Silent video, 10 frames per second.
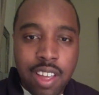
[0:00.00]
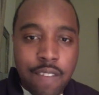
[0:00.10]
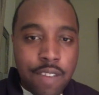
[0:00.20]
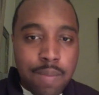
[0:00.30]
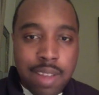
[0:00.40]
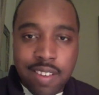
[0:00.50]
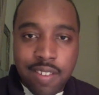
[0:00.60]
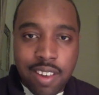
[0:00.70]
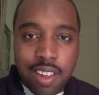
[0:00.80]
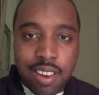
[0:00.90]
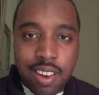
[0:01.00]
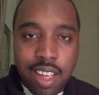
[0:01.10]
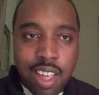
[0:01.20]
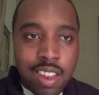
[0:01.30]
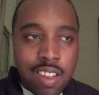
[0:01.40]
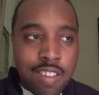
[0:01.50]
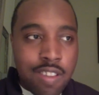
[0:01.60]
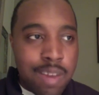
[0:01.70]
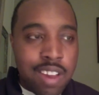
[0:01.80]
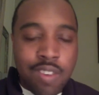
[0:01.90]
for the big screen. And there's so
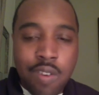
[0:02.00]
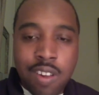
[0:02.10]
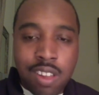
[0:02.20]
many stories